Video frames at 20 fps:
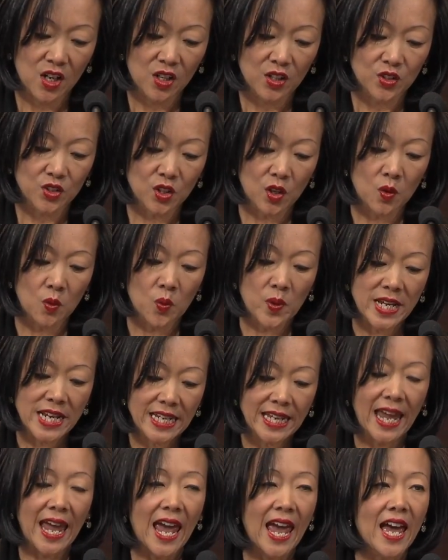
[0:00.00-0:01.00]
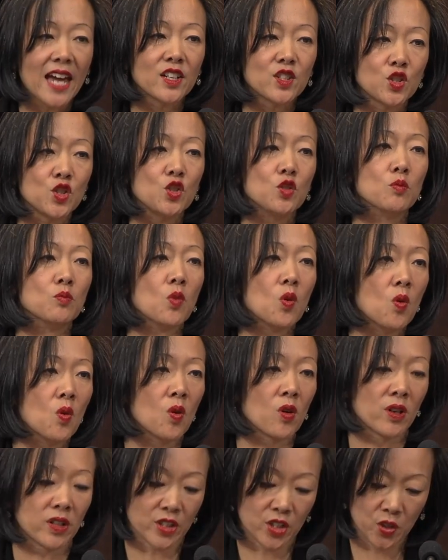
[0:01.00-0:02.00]
So we can do
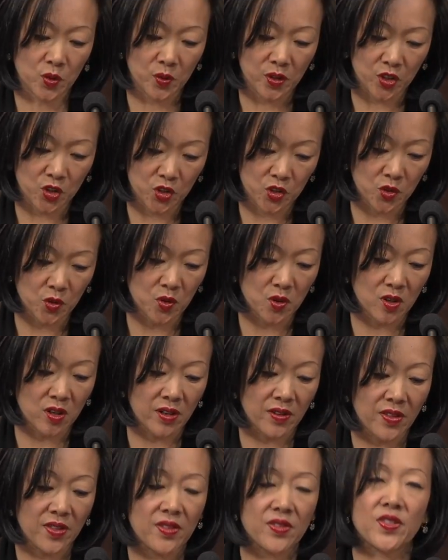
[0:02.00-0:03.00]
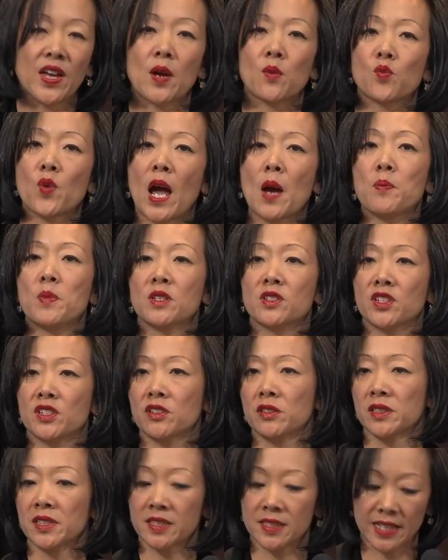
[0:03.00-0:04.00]
more to ensure that rapid
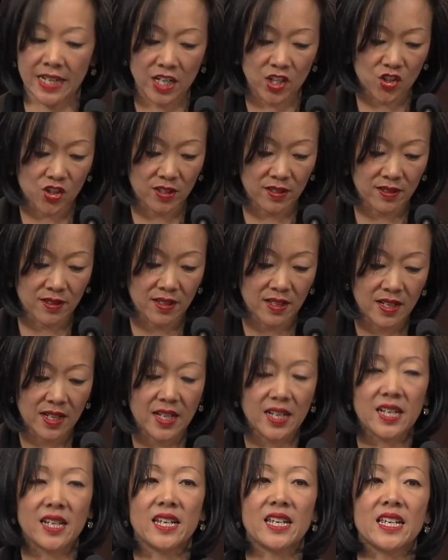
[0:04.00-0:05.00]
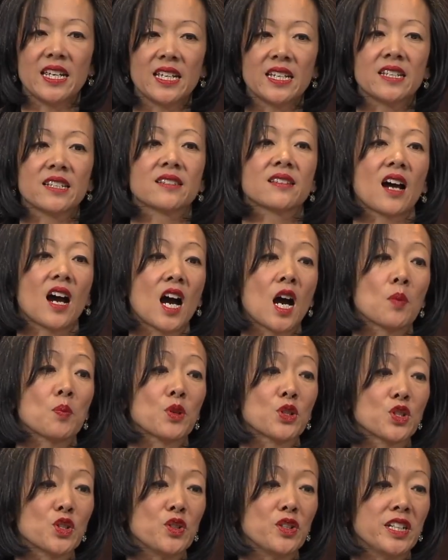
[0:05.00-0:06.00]
digitalization is
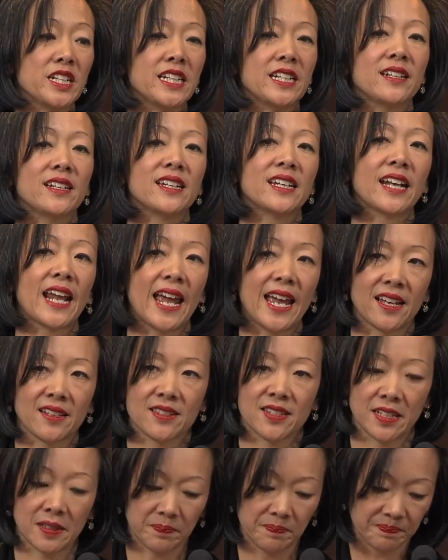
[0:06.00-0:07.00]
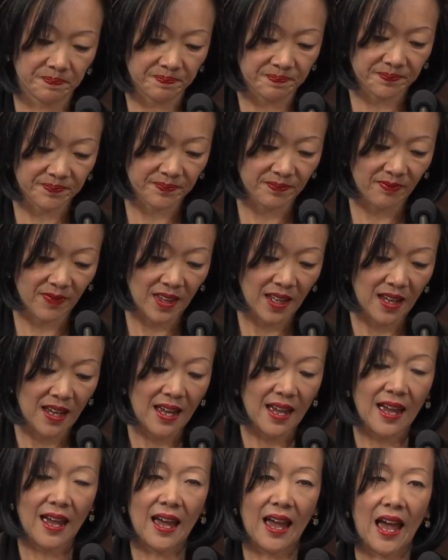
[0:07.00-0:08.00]
opportunity enhancing.
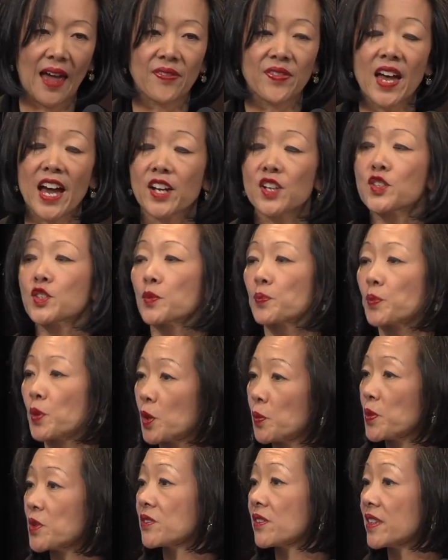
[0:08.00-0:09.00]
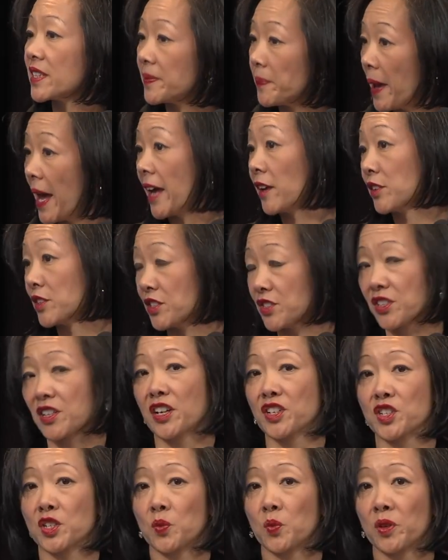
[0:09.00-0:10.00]
And that is the purpose of the panel
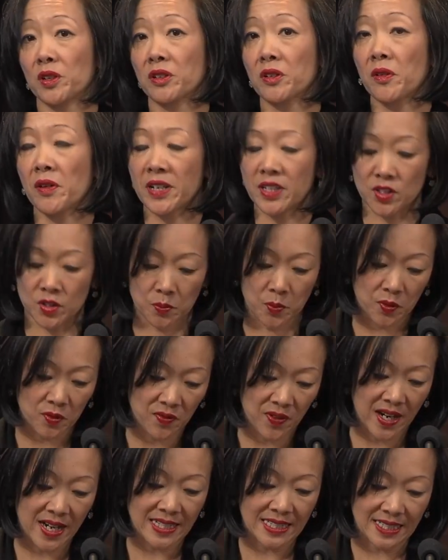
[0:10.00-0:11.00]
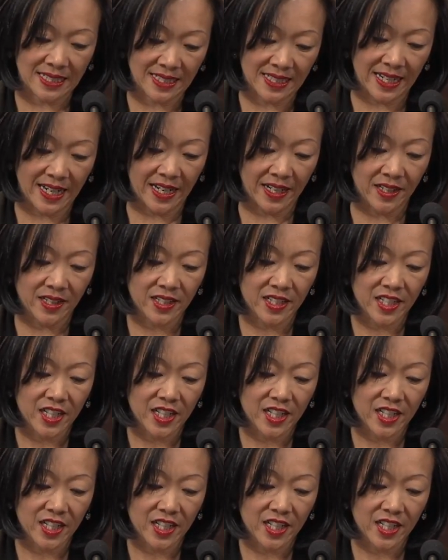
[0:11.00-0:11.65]
discussion we're going to provide today.